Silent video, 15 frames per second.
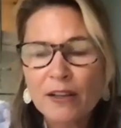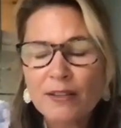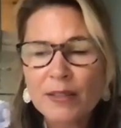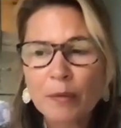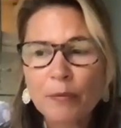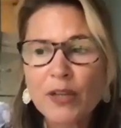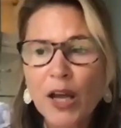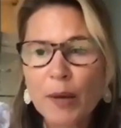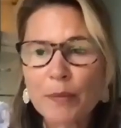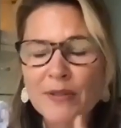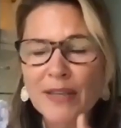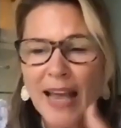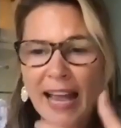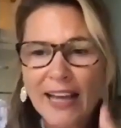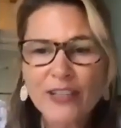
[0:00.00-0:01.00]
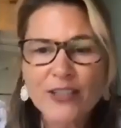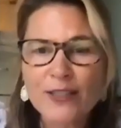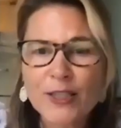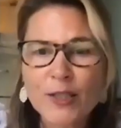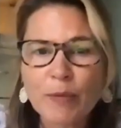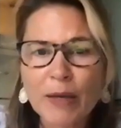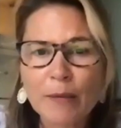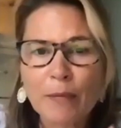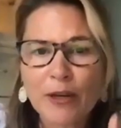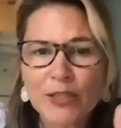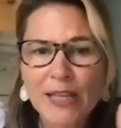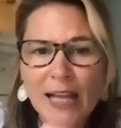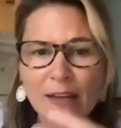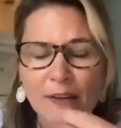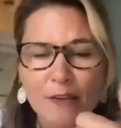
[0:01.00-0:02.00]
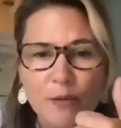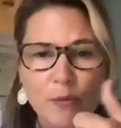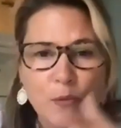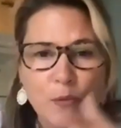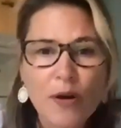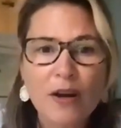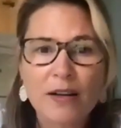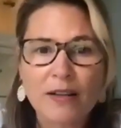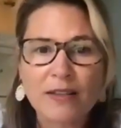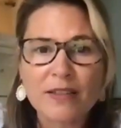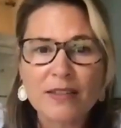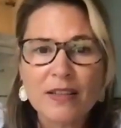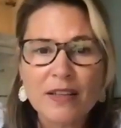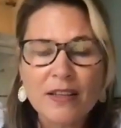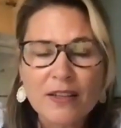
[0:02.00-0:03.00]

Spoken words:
sometimes actions speak much louder than words.